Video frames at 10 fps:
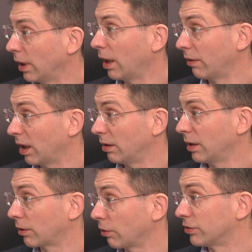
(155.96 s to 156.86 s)
around,
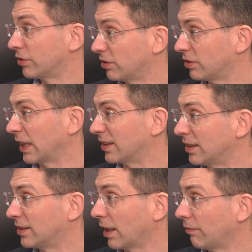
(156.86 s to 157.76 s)
across
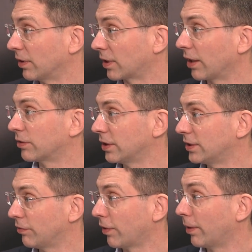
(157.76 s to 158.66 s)
67
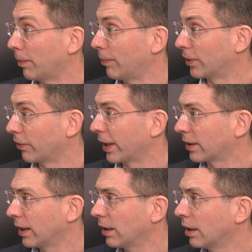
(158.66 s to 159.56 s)
countries, if I remember
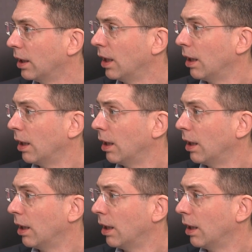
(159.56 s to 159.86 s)
correctly. Yep.